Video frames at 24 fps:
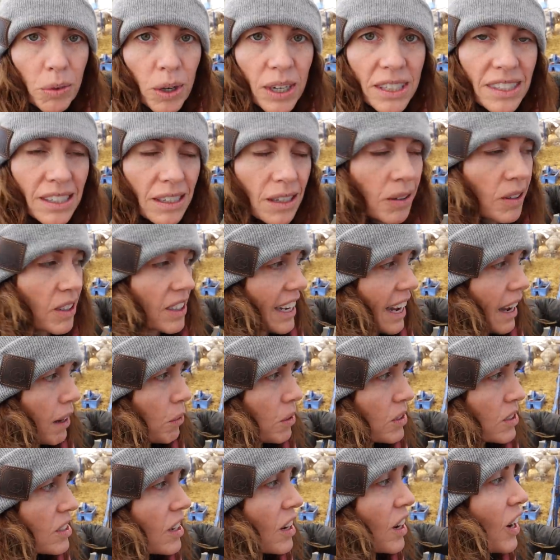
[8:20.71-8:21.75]
was and who her dad
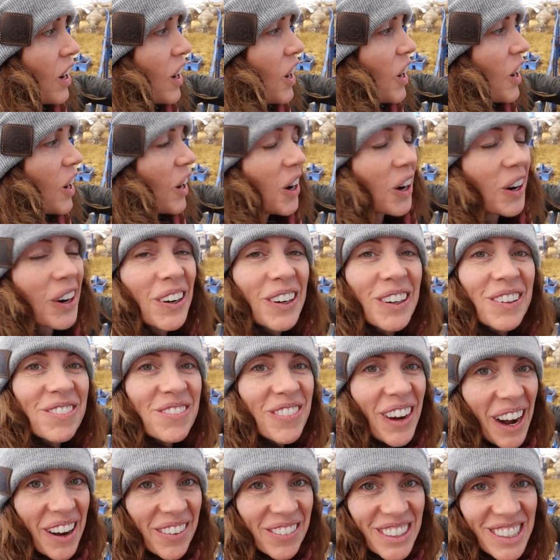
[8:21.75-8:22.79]
was. Her
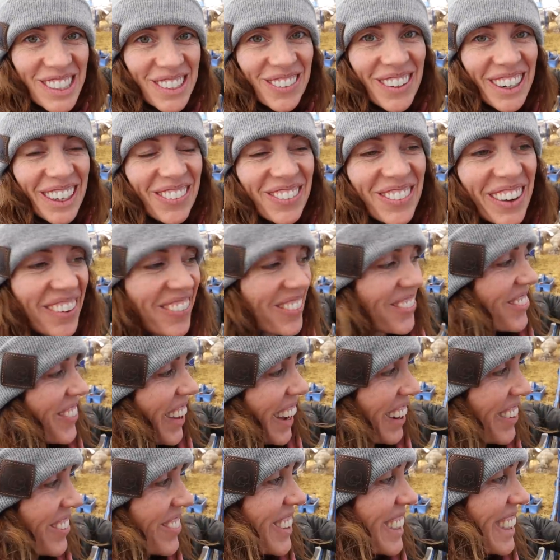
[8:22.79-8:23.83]
mom is one of my
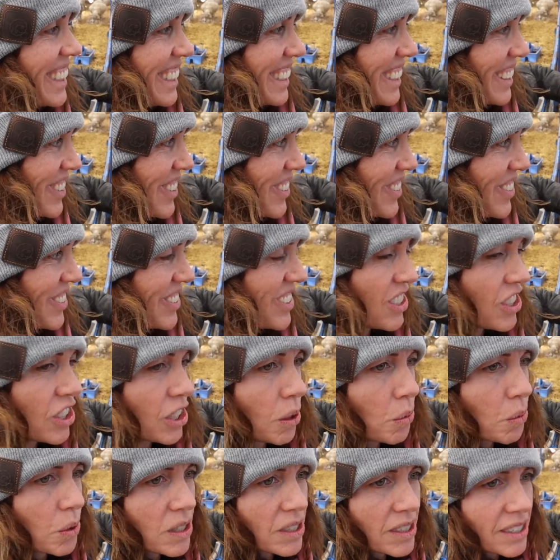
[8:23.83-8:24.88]
favorite ewes.
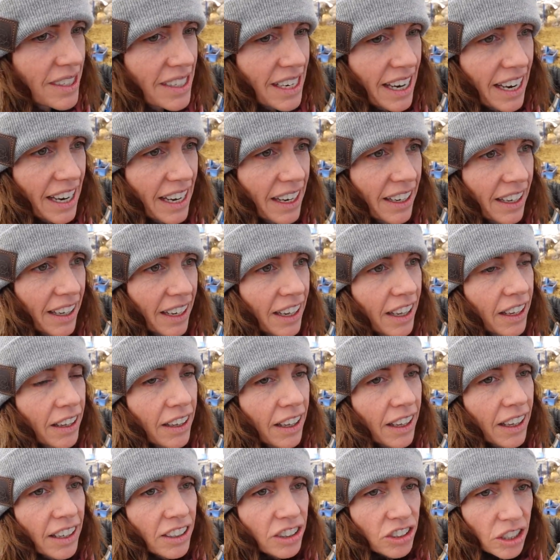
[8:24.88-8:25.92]
She was,
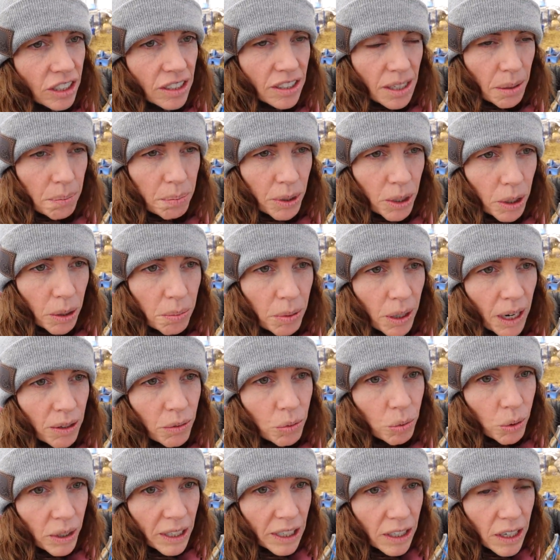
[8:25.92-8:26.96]
she's a
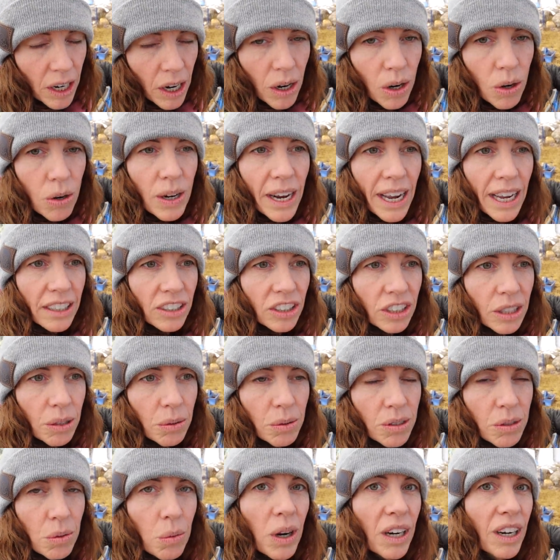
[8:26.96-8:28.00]
purebred Rito, and she
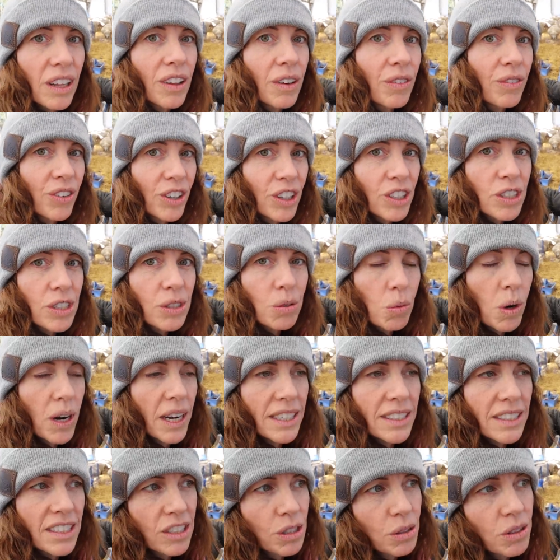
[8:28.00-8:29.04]
was one of the first
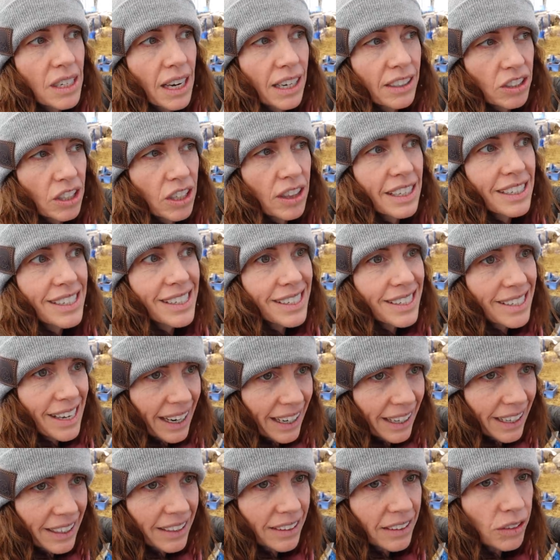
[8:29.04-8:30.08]
ones. She was actually the
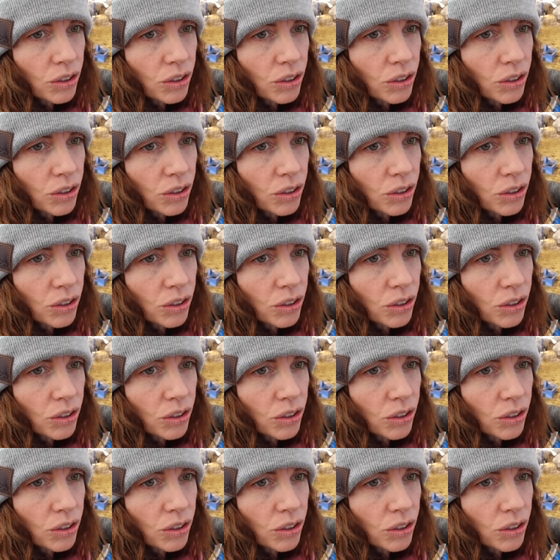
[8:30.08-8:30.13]
second